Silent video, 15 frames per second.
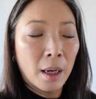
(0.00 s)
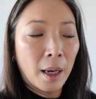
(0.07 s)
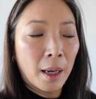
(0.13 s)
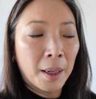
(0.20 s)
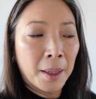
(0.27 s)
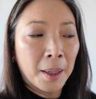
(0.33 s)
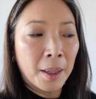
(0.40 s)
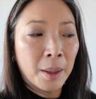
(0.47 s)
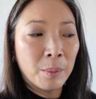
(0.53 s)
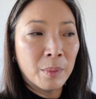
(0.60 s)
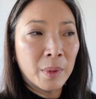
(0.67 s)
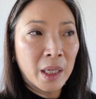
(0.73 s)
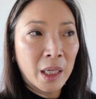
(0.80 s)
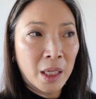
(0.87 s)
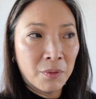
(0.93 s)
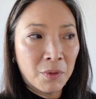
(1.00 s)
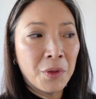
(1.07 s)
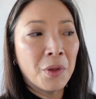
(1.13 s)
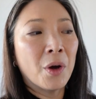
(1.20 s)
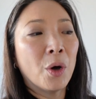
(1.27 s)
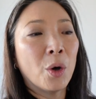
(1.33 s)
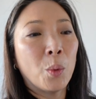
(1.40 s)
um, even
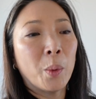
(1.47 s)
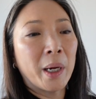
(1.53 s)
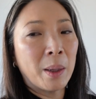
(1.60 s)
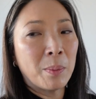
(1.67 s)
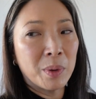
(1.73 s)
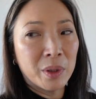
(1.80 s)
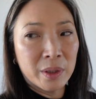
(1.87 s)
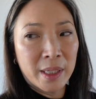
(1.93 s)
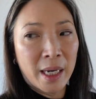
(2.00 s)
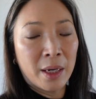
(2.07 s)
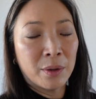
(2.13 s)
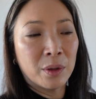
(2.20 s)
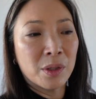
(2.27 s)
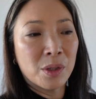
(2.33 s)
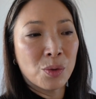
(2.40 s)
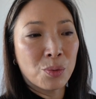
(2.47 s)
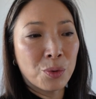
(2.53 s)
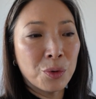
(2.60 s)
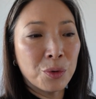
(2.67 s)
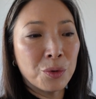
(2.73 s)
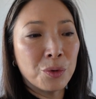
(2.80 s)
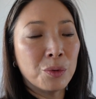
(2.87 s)
though when I build out this
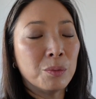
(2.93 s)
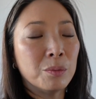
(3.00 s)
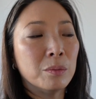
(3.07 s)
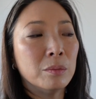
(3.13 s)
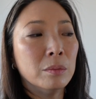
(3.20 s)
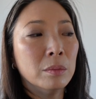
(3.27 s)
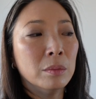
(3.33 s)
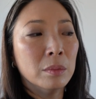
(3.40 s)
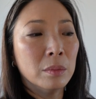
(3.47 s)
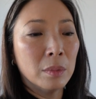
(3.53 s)
room,